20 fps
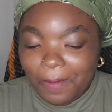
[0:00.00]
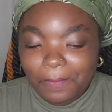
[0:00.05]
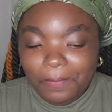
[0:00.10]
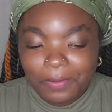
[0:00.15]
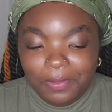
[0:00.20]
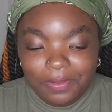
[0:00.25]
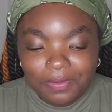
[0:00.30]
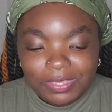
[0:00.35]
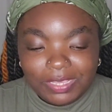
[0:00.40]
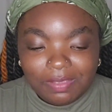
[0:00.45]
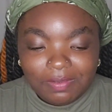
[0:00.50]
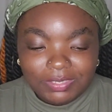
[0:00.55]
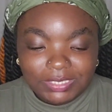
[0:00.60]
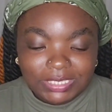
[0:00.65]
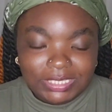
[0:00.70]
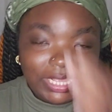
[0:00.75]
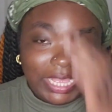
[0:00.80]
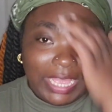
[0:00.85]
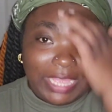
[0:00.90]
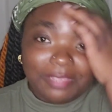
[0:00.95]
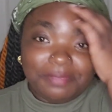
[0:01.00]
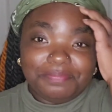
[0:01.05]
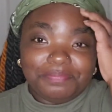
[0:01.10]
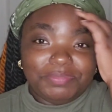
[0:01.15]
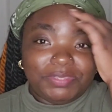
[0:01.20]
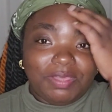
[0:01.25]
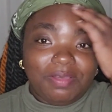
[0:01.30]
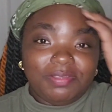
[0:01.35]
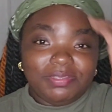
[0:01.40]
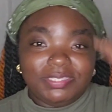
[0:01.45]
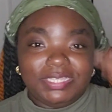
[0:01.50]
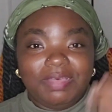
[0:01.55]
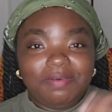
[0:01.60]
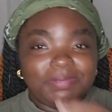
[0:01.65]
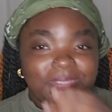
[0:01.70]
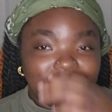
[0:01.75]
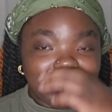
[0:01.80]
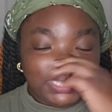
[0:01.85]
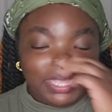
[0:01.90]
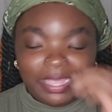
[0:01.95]
whoa, that was a lot. That was that
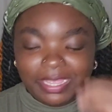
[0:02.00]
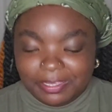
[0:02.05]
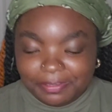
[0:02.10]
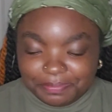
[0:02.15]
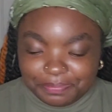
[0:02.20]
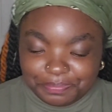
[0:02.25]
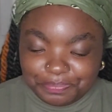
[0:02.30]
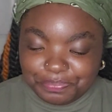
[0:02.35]
was a lot.